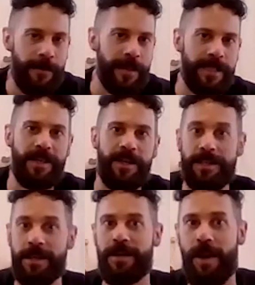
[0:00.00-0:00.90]
They start
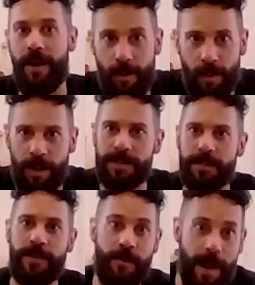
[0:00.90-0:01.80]
to learn OWASP,
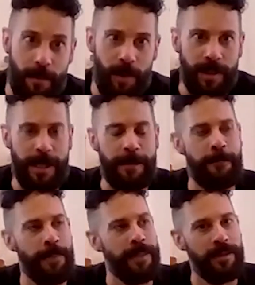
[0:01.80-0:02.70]
threat modeling.
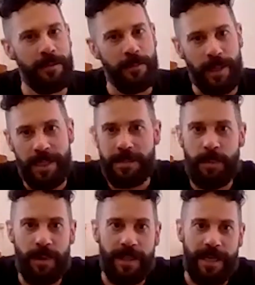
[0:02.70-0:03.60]
By this
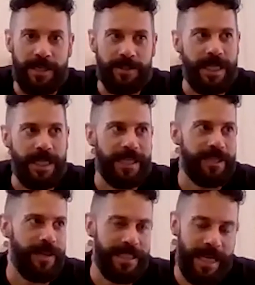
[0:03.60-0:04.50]
point, their
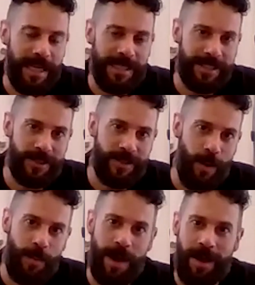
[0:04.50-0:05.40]
trajectory is less
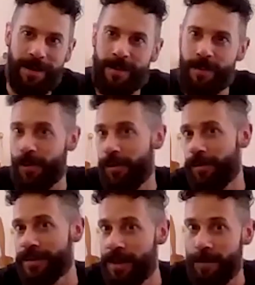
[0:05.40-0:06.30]
Top Gun and
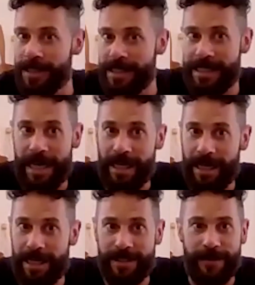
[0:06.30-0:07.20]
more Thomas the Tank
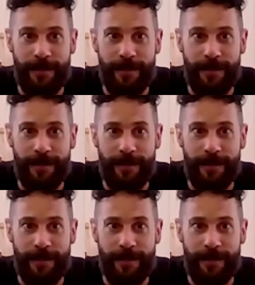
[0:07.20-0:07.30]
Engine.